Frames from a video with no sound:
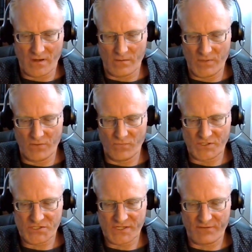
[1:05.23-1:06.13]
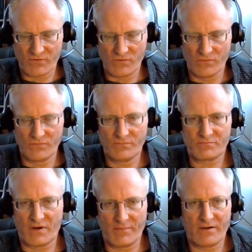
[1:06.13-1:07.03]
in which
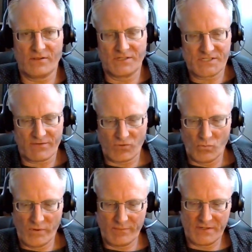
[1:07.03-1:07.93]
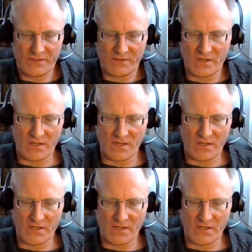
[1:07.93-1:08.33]
primarily several women,